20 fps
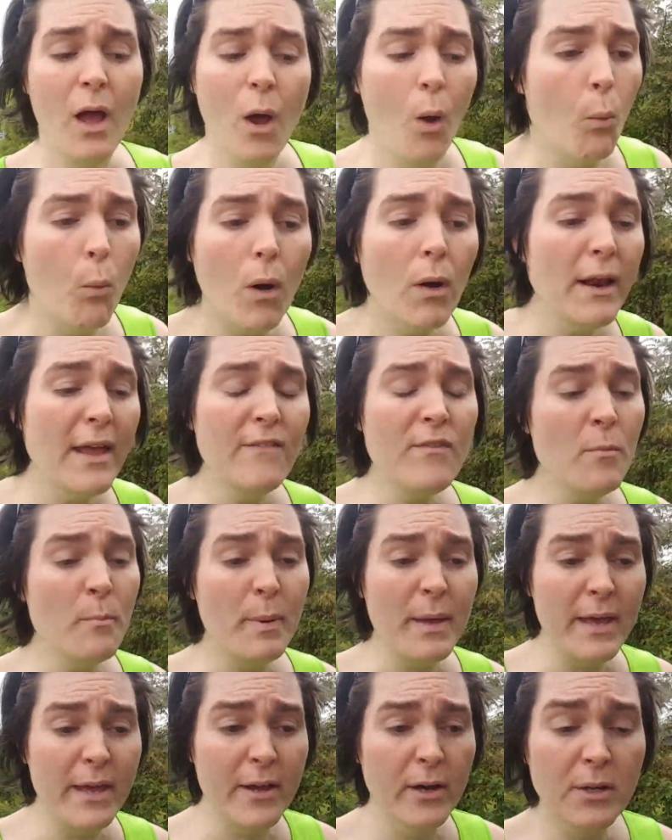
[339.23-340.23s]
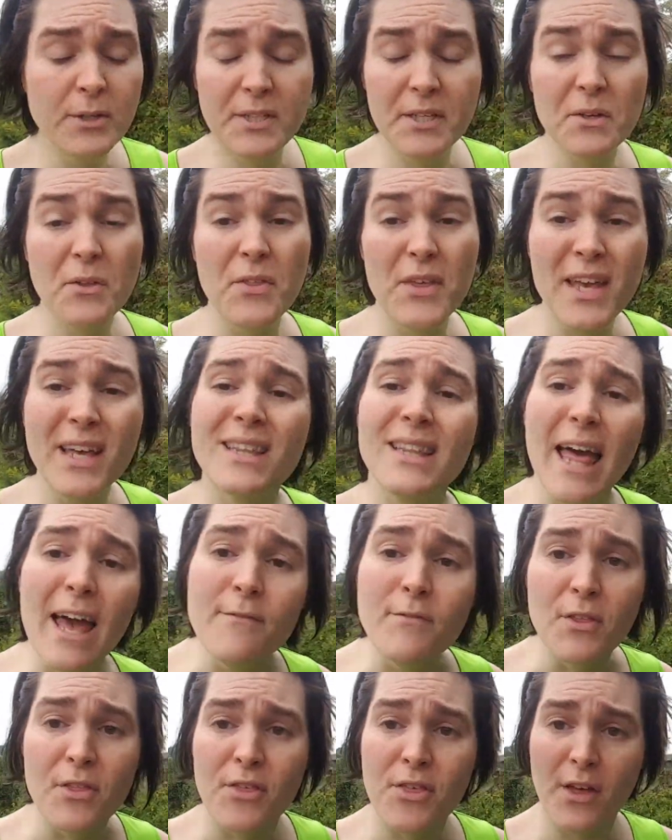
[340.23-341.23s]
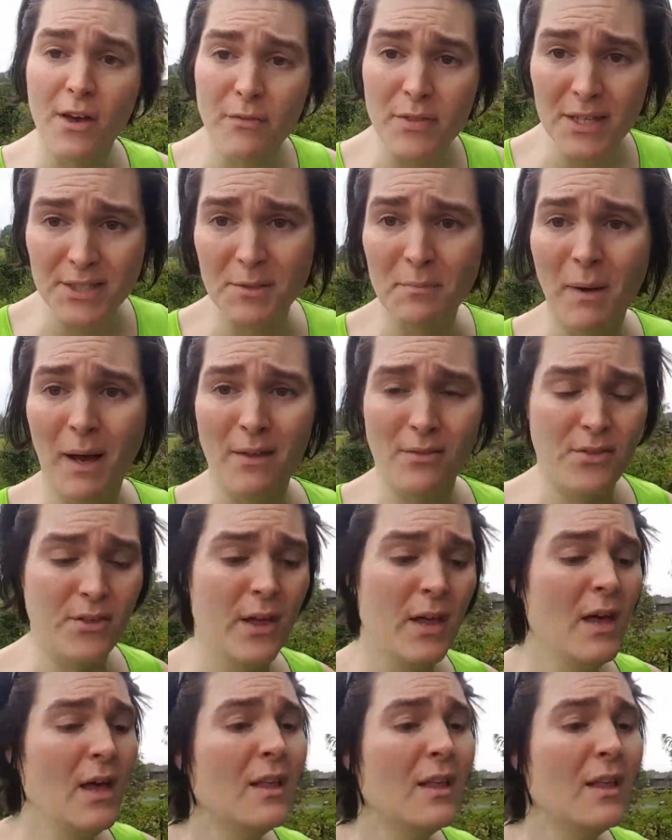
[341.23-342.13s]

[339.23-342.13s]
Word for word: won't even be here till the 11th of this month.